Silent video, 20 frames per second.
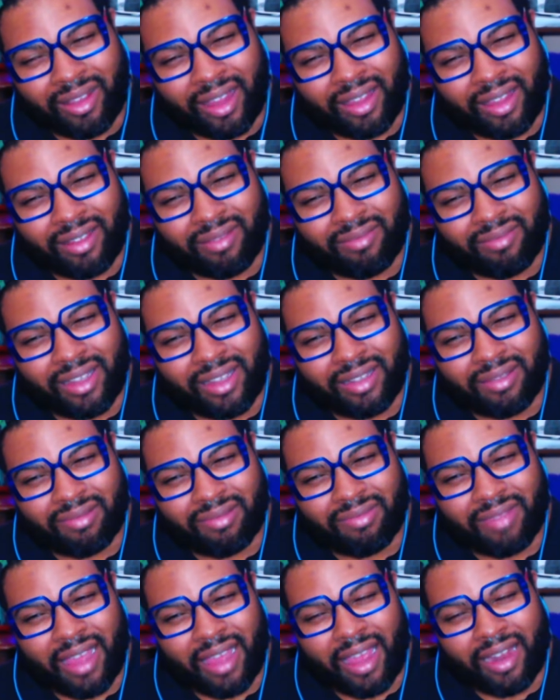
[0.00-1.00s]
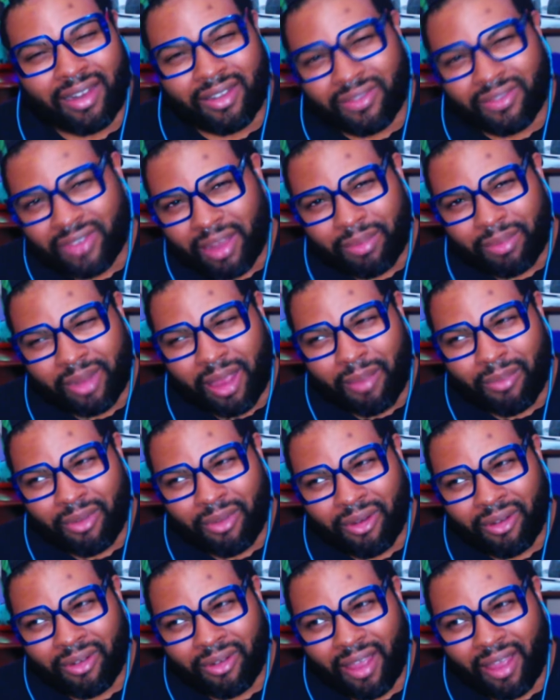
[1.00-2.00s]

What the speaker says: Like, it's the end of September.